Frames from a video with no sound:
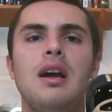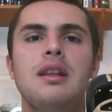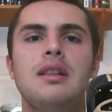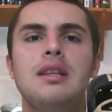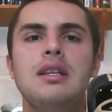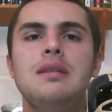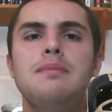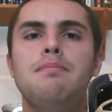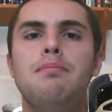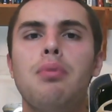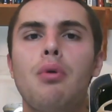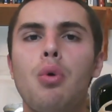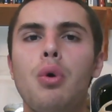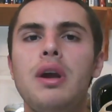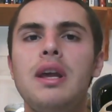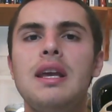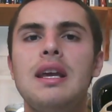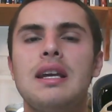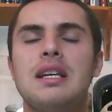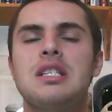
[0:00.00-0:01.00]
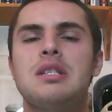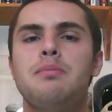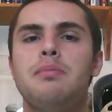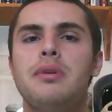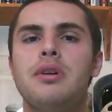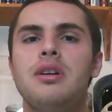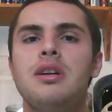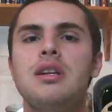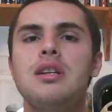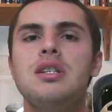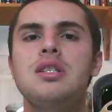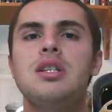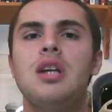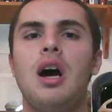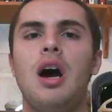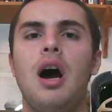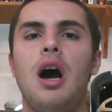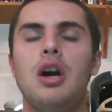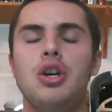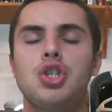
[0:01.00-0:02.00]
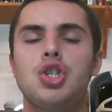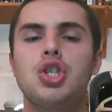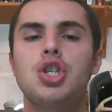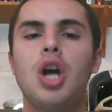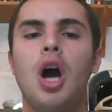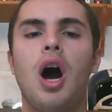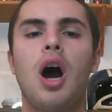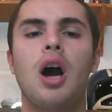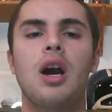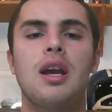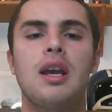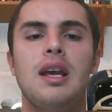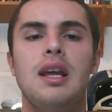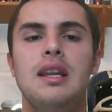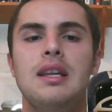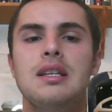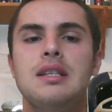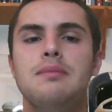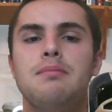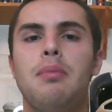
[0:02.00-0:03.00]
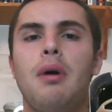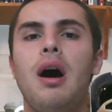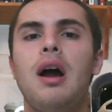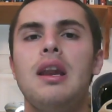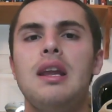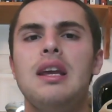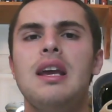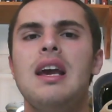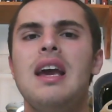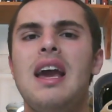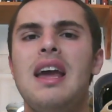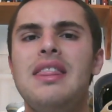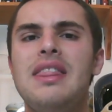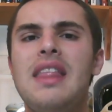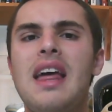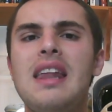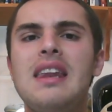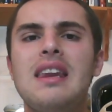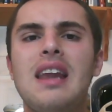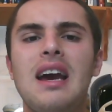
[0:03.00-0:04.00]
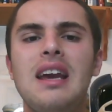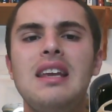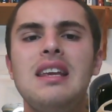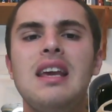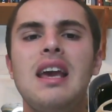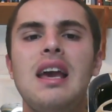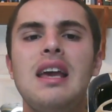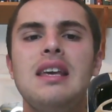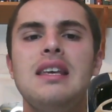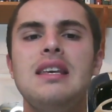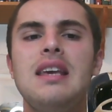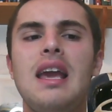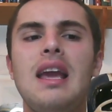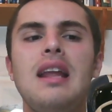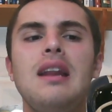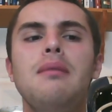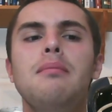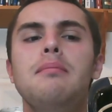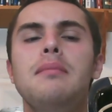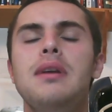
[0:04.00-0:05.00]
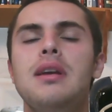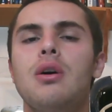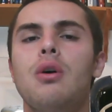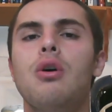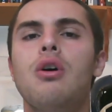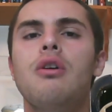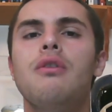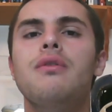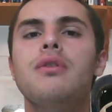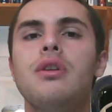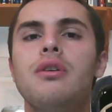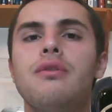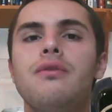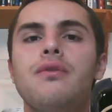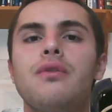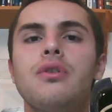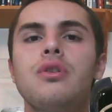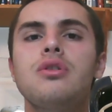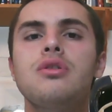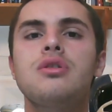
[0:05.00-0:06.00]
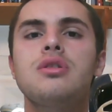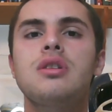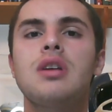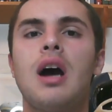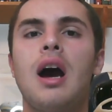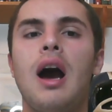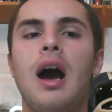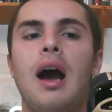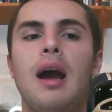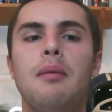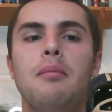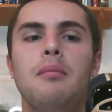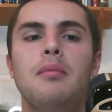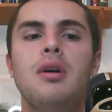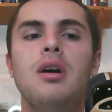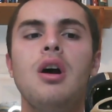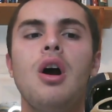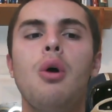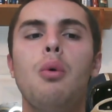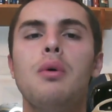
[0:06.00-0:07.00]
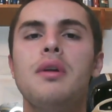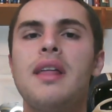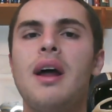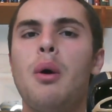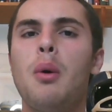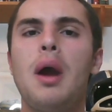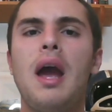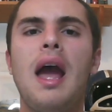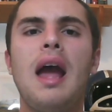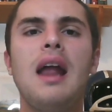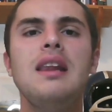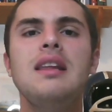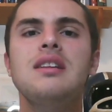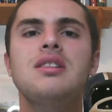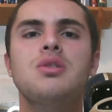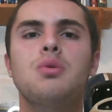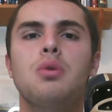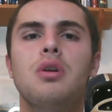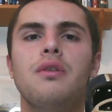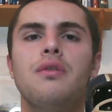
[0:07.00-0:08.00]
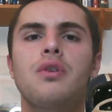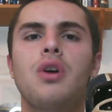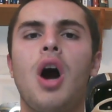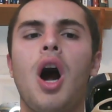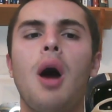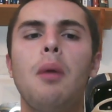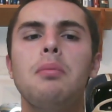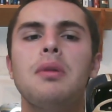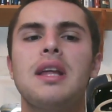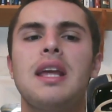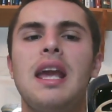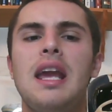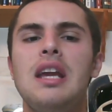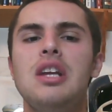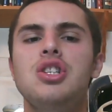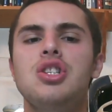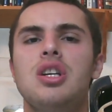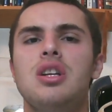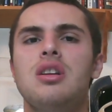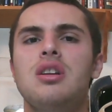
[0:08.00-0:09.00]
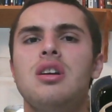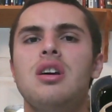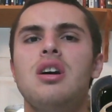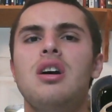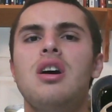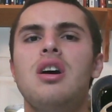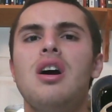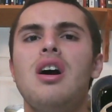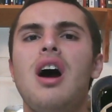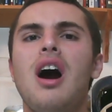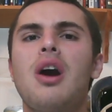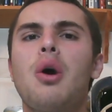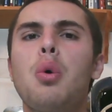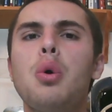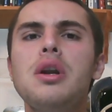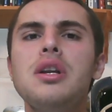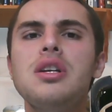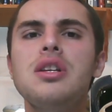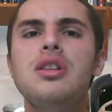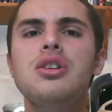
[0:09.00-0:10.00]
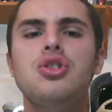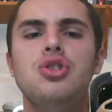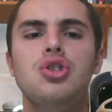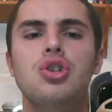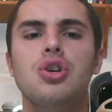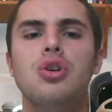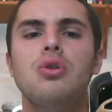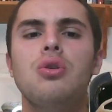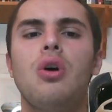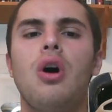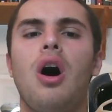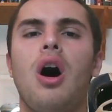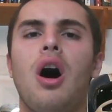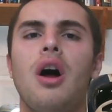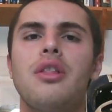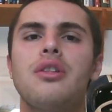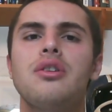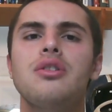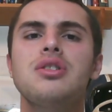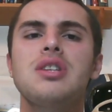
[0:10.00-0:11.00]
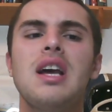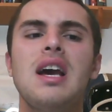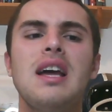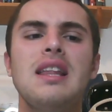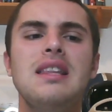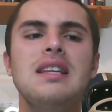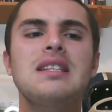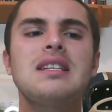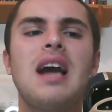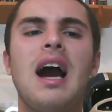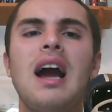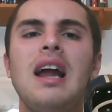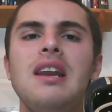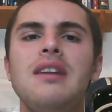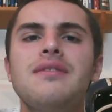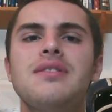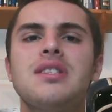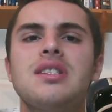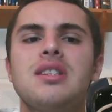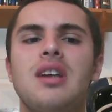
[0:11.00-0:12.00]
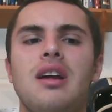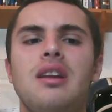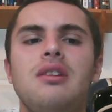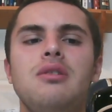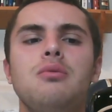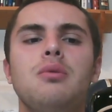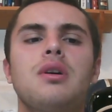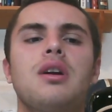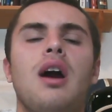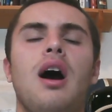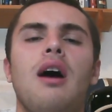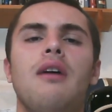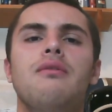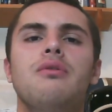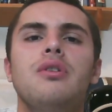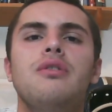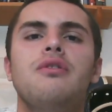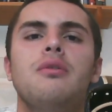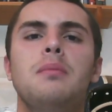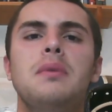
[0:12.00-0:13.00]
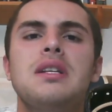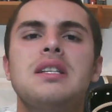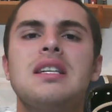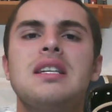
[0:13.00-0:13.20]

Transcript: This boy experienced a shock in his body, and that night he ate a meal for the first time without any sort of complication. According to the journal authors, this kind of sudden recovery from his